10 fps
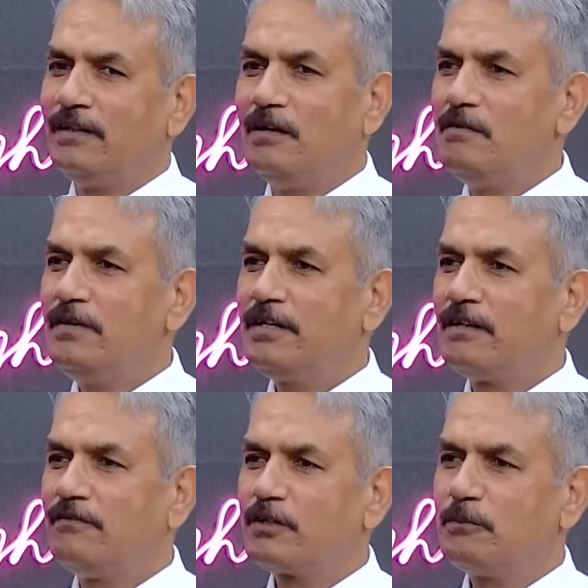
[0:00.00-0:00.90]
They were very
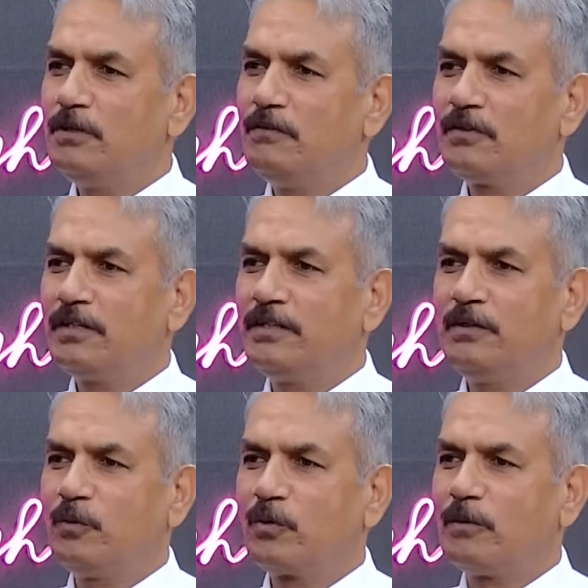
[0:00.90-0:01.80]
comfortable living there. They
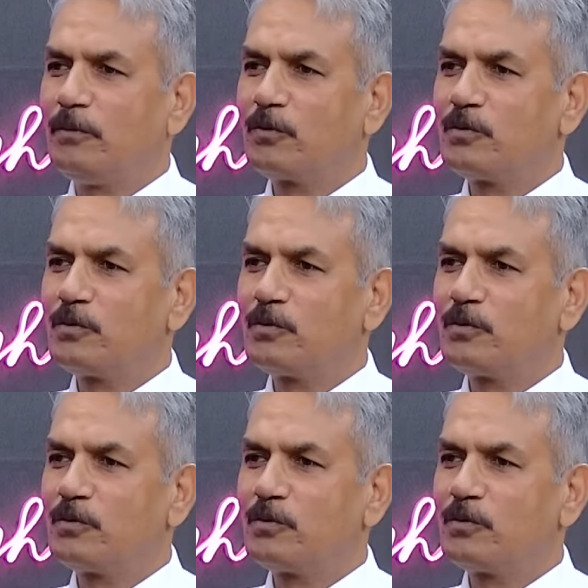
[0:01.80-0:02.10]
didn't want to come onto